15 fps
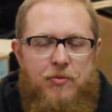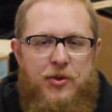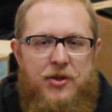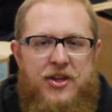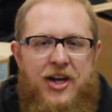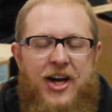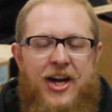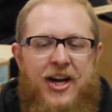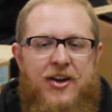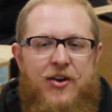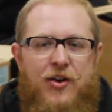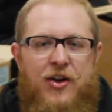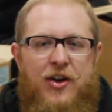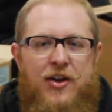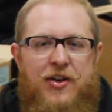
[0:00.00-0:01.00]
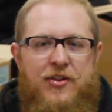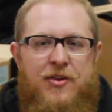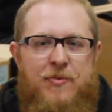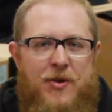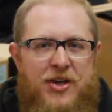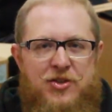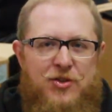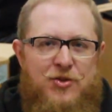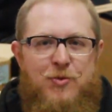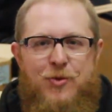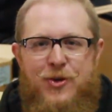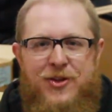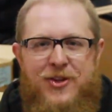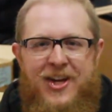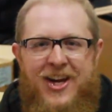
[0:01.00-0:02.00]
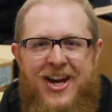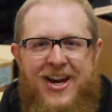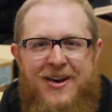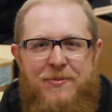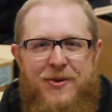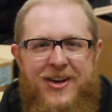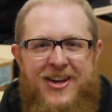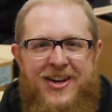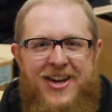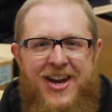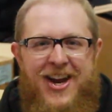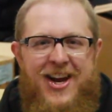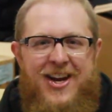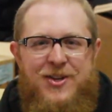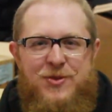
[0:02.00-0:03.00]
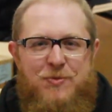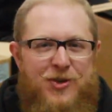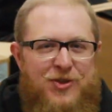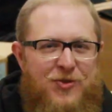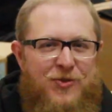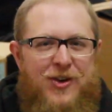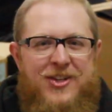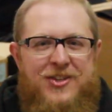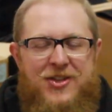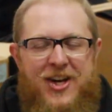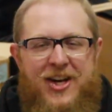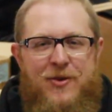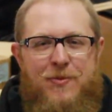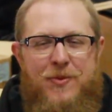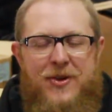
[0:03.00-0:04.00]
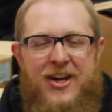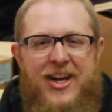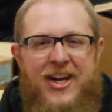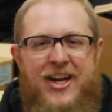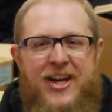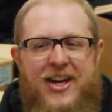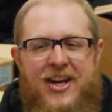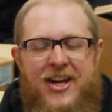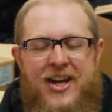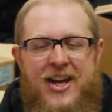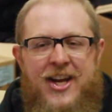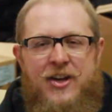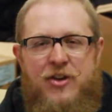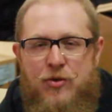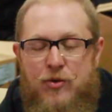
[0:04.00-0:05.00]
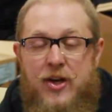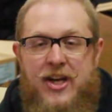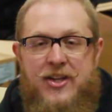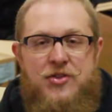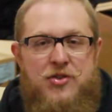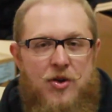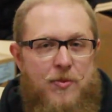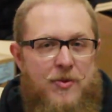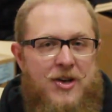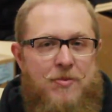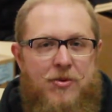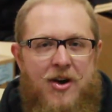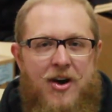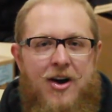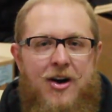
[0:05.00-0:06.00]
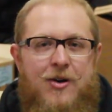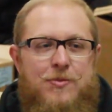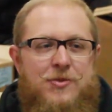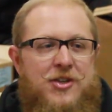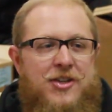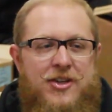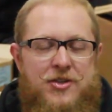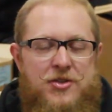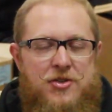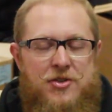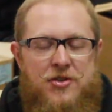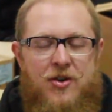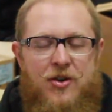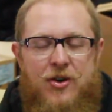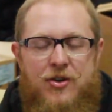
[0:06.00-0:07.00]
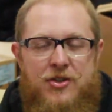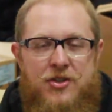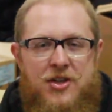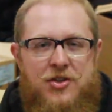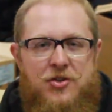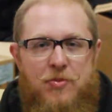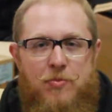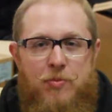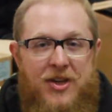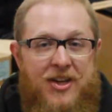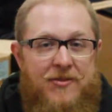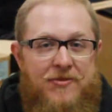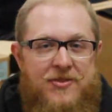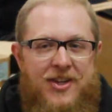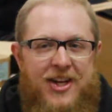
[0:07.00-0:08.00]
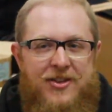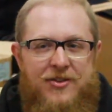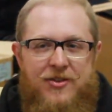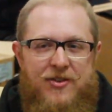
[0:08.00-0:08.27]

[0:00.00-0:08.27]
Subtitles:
But then the message board thing happened, and as much fun as that could be, it creates so many problems, and there's just all these extra beefs that